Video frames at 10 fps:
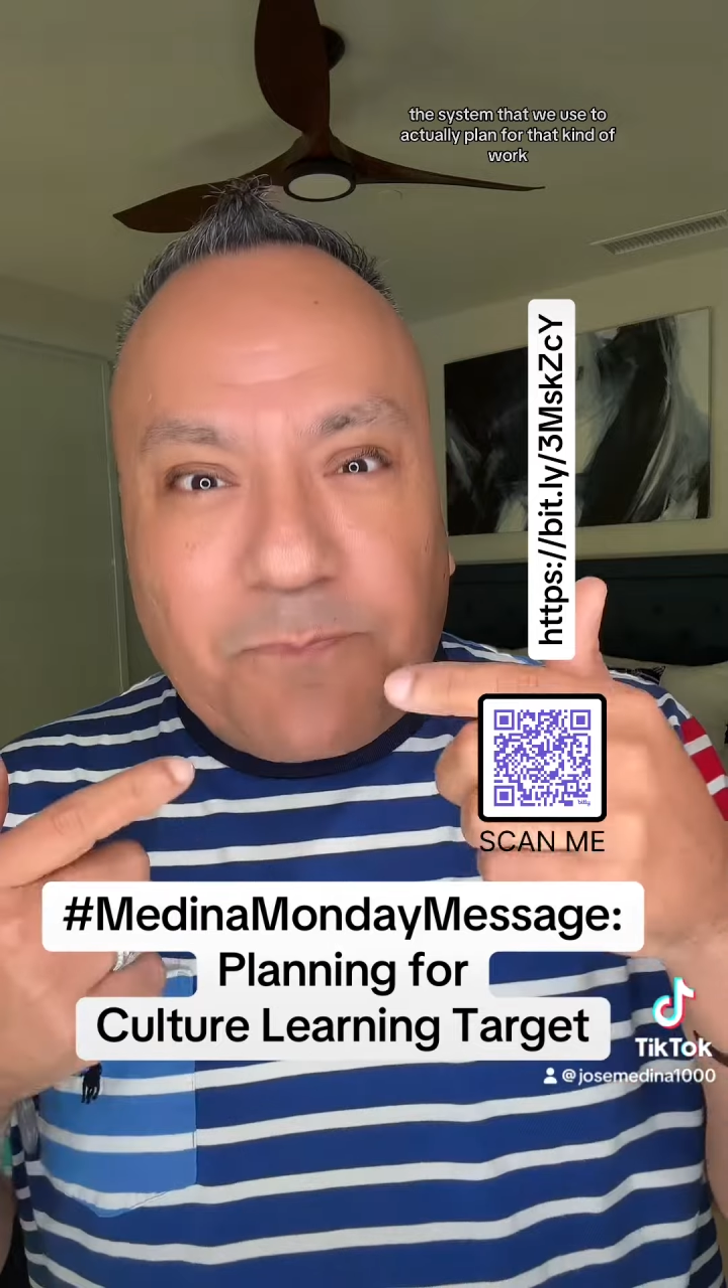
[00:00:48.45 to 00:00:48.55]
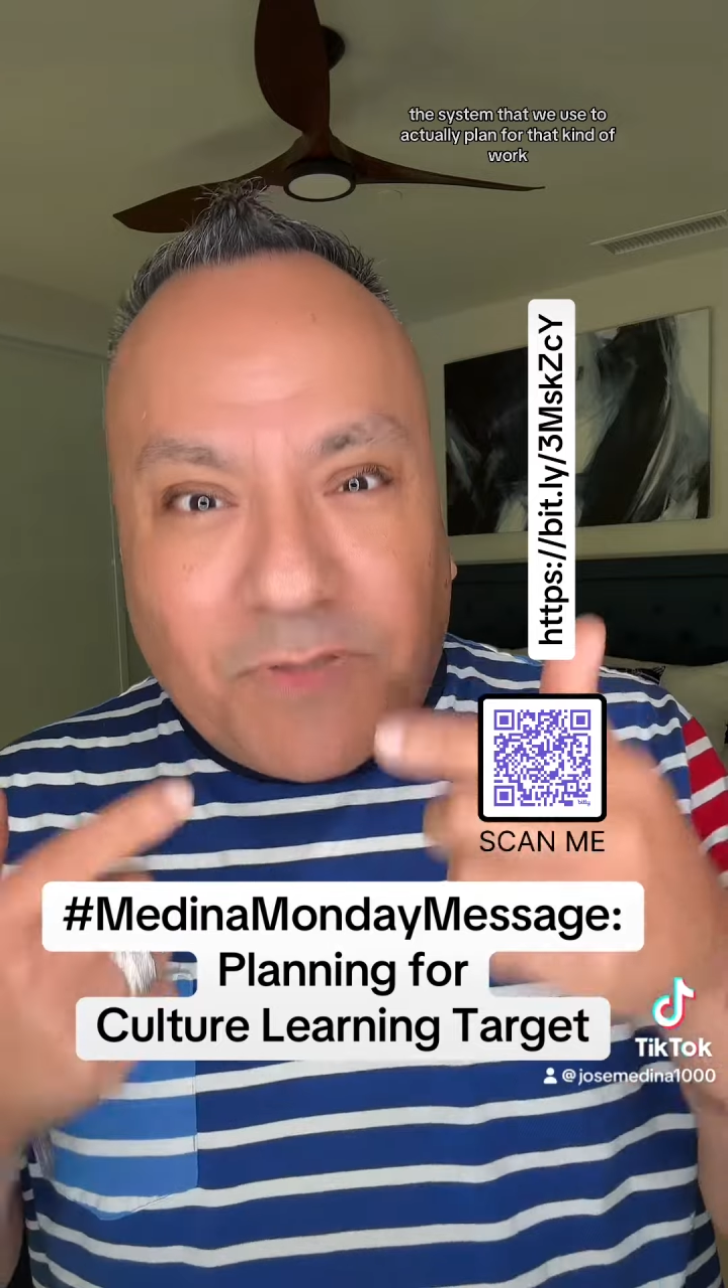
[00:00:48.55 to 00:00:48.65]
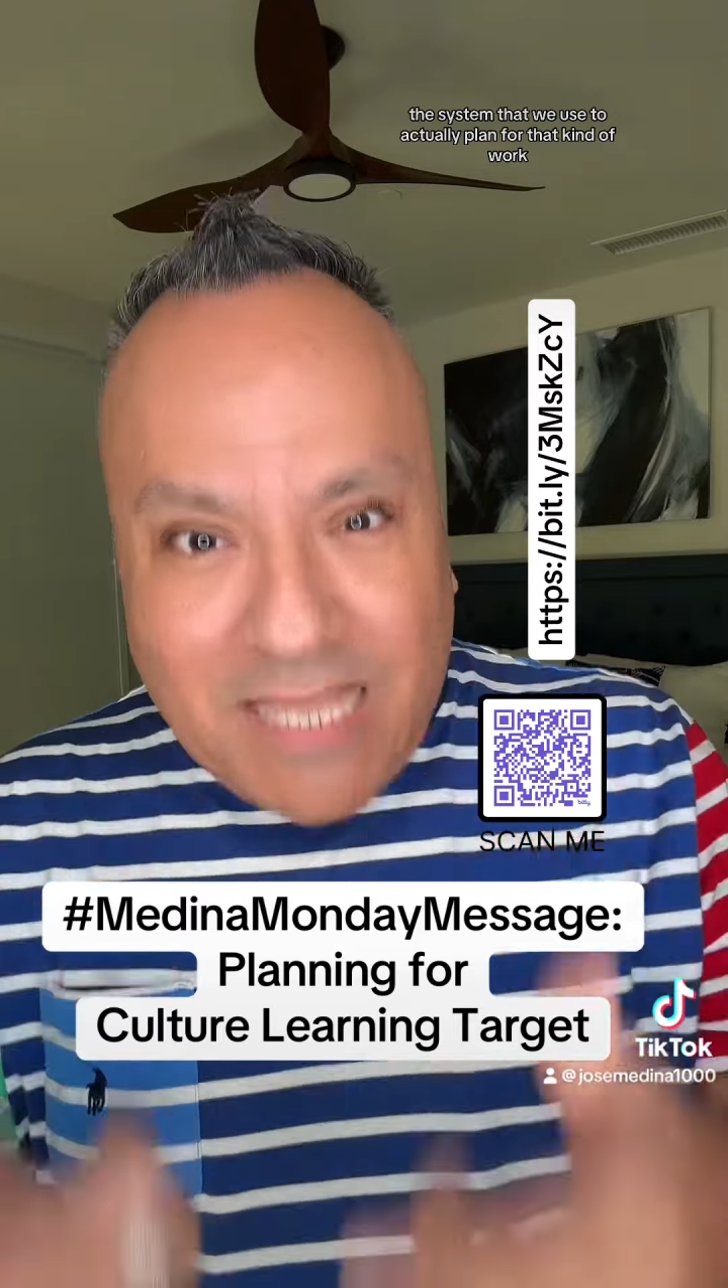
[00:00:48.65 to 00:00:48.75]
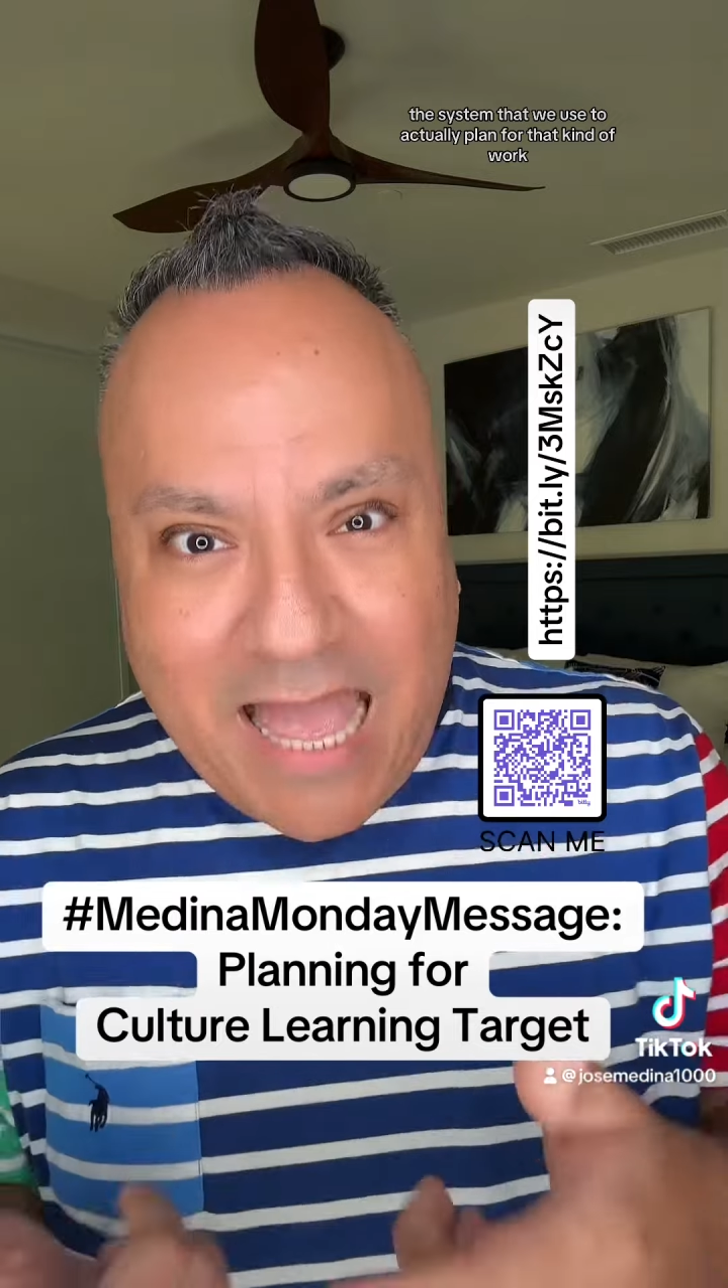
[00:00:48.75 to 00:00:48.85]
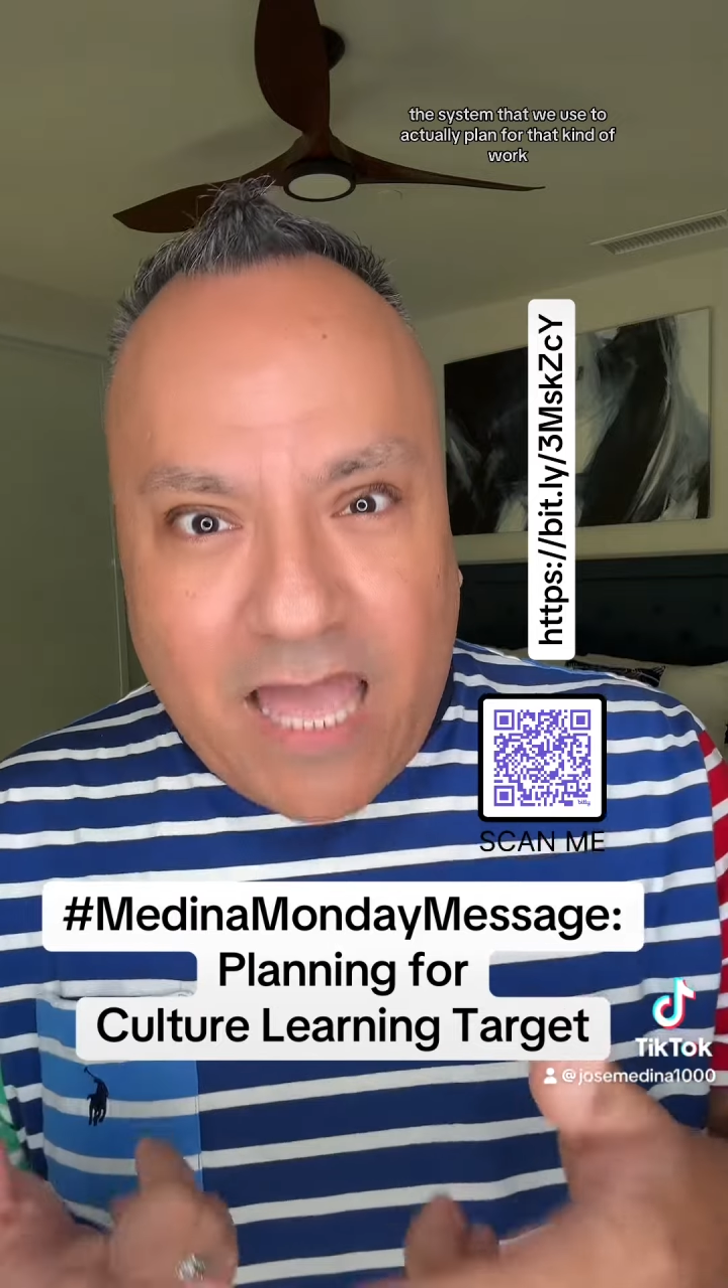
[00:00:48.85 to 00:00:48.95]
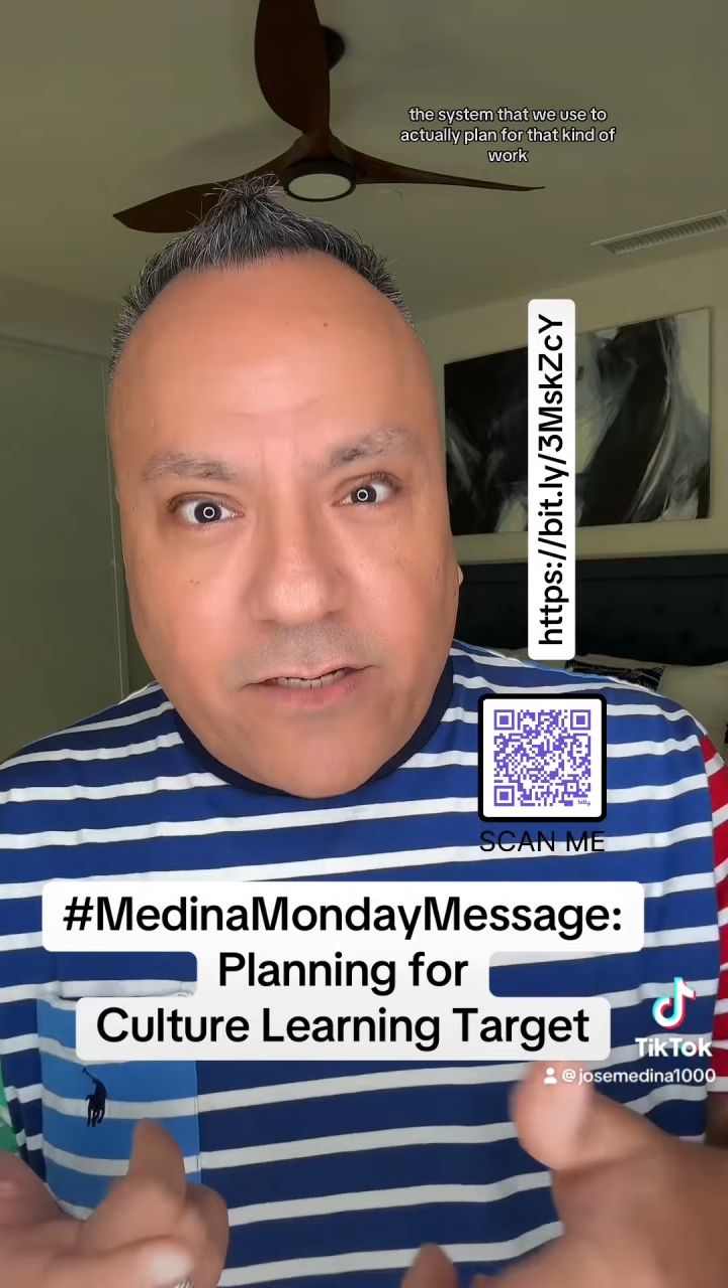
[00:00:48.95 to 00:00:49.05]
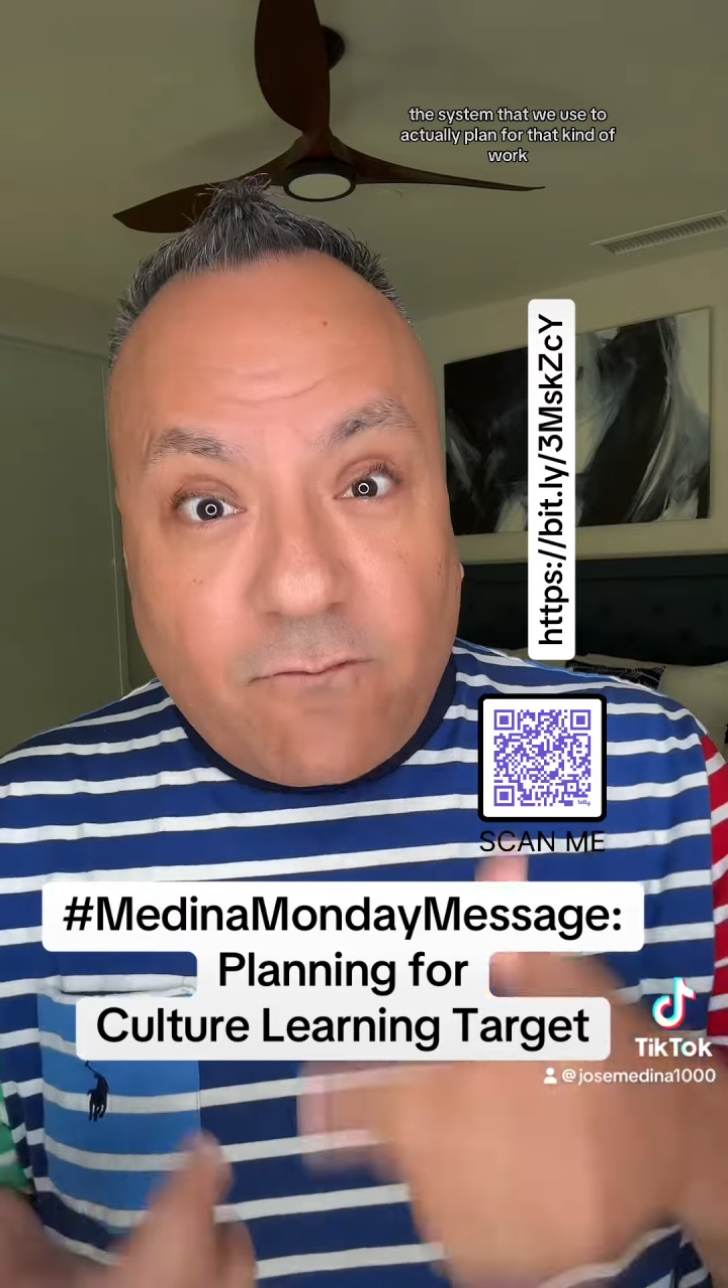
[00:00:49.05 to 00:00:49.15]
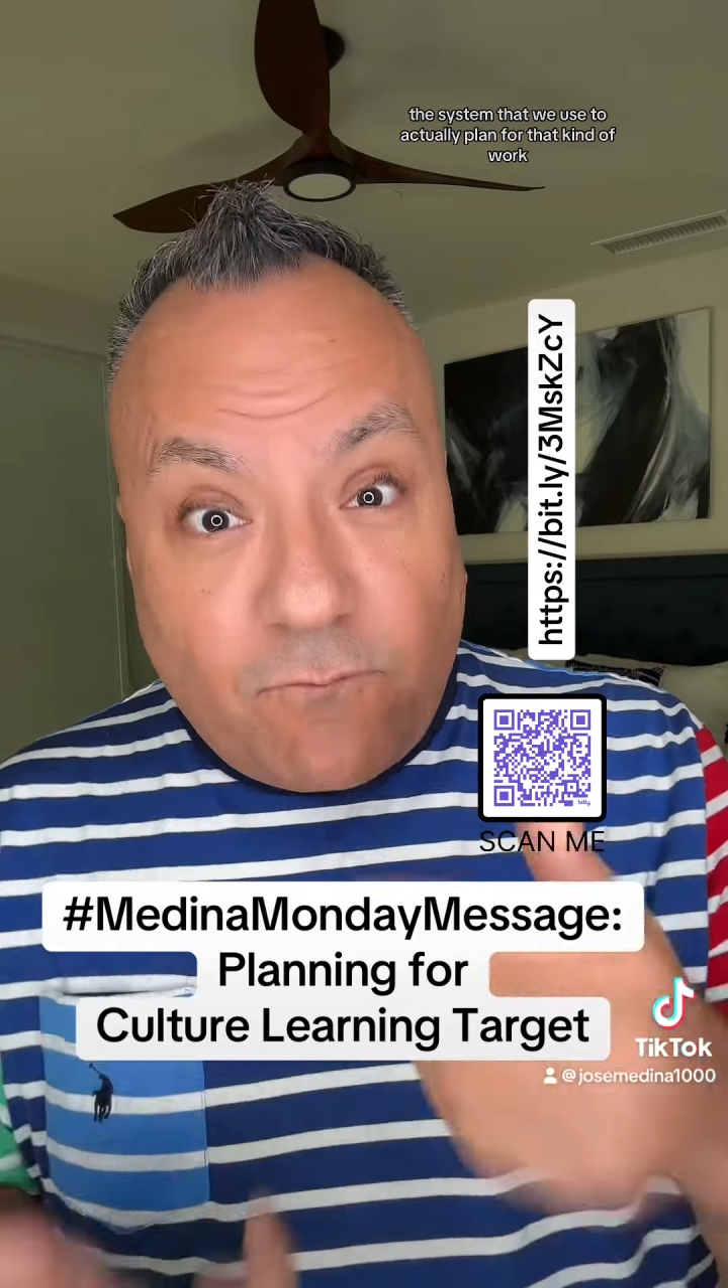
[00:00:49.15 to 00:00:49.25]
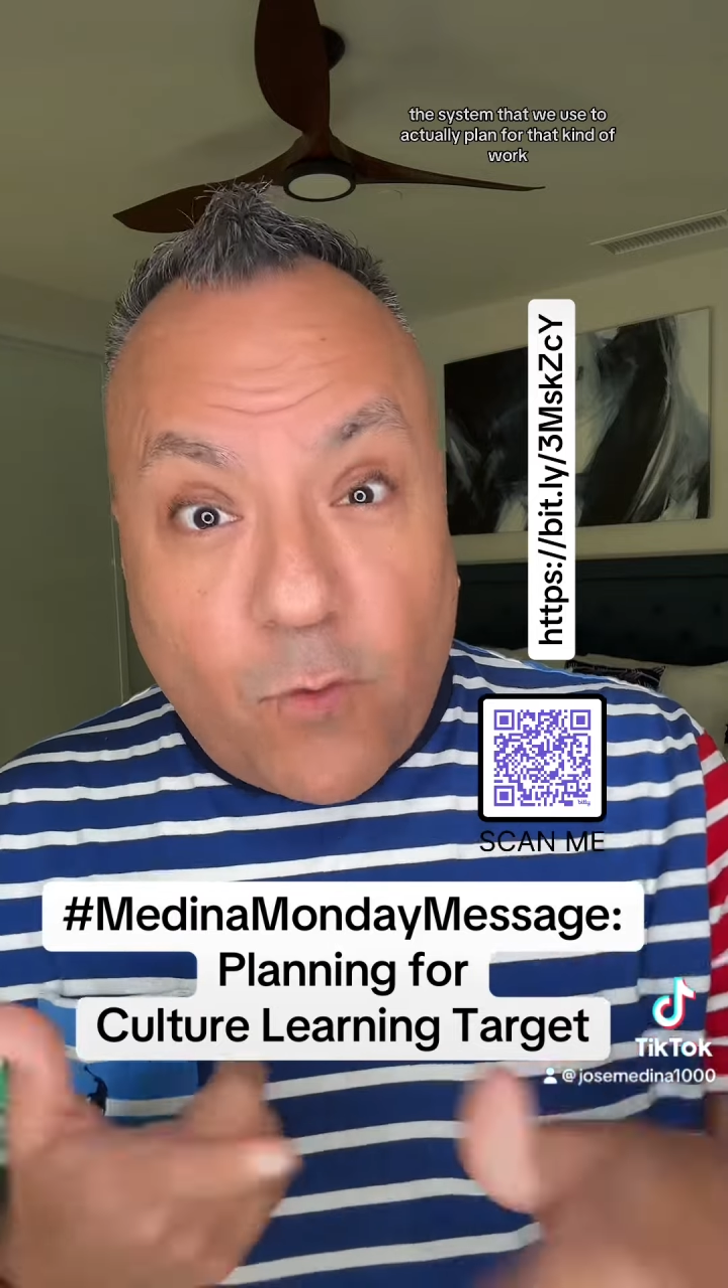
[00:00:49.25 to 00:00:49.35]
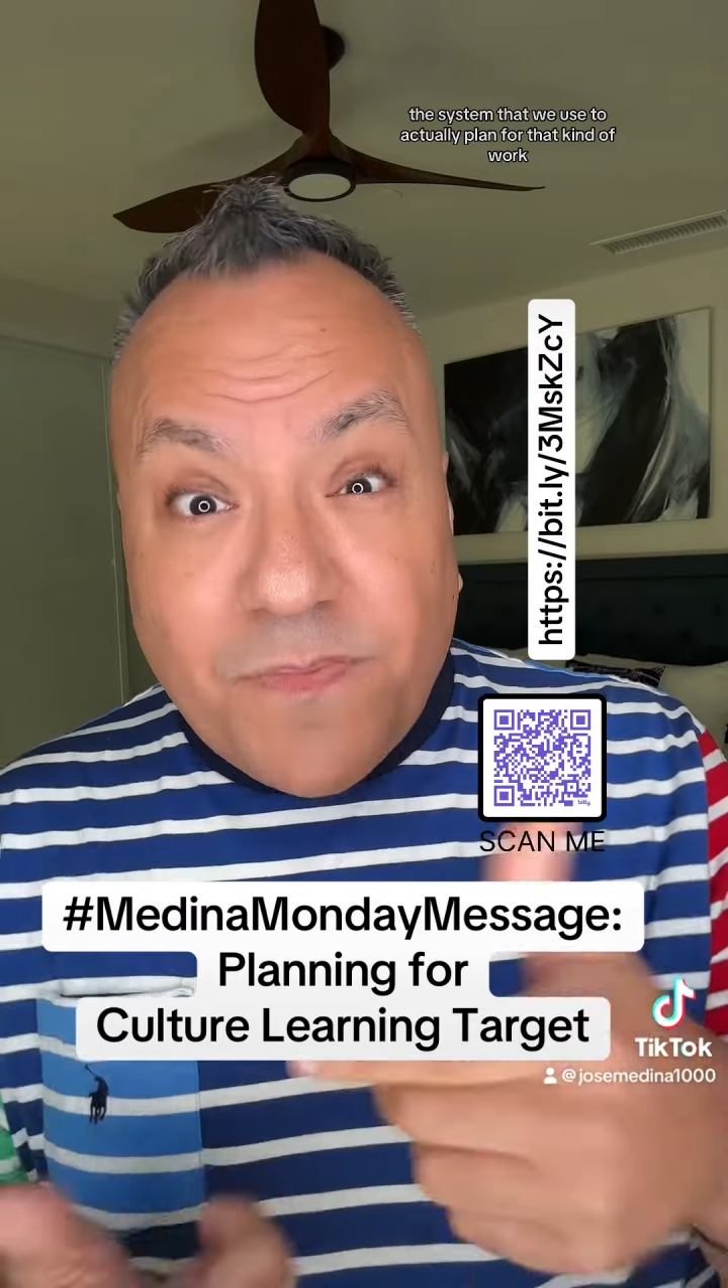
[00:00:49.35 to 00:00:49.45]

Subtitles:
plan for